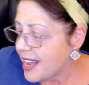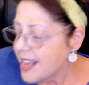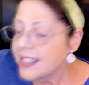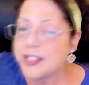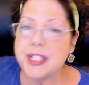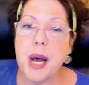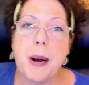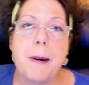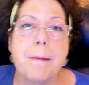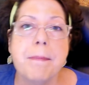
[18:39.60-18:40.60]

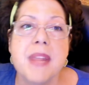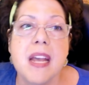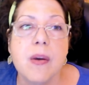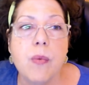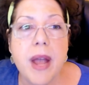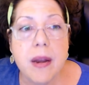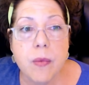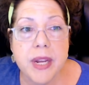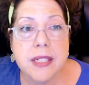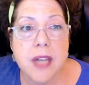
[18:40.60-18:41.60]
So when
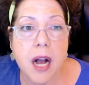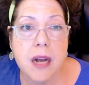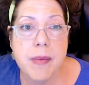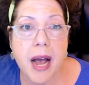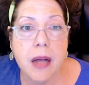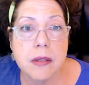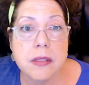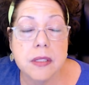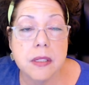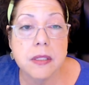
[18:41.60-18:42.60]
we talk about
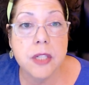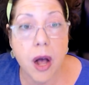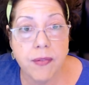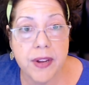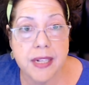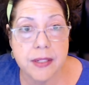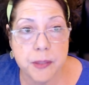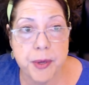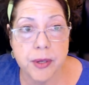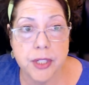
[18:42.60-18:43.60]
dolphin as a
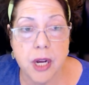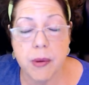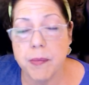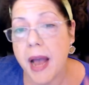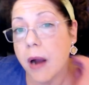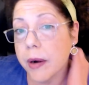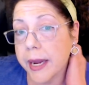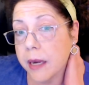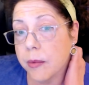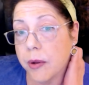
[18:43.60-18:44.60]
spirit totem and power
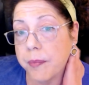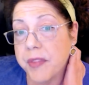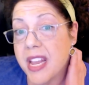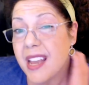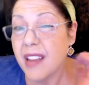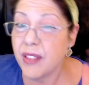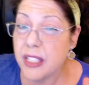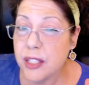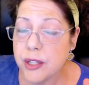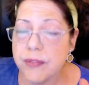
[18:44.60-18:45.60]
animal, if
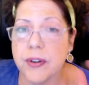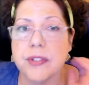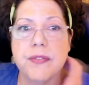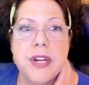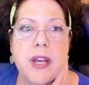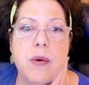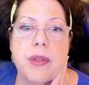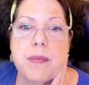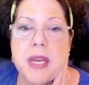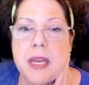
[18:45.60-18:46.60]
this is your first video
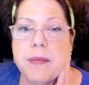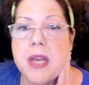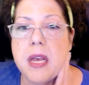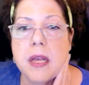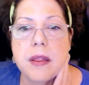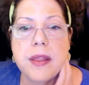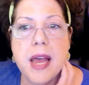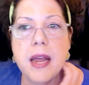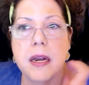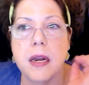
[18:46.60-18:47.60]
with me,
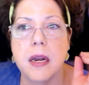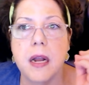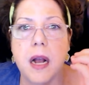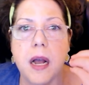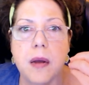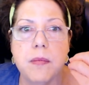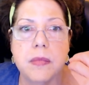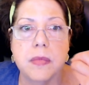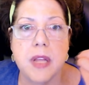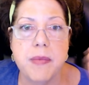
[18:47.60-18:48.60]
then
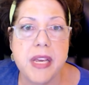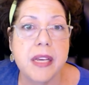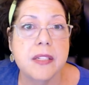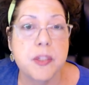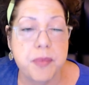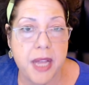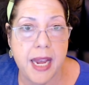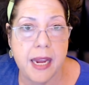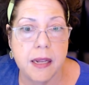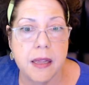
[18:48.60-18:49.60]
let me
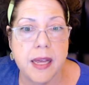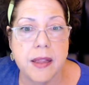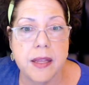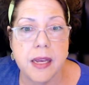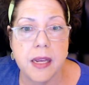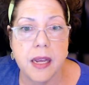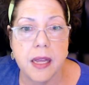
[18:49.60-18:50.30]
explain that the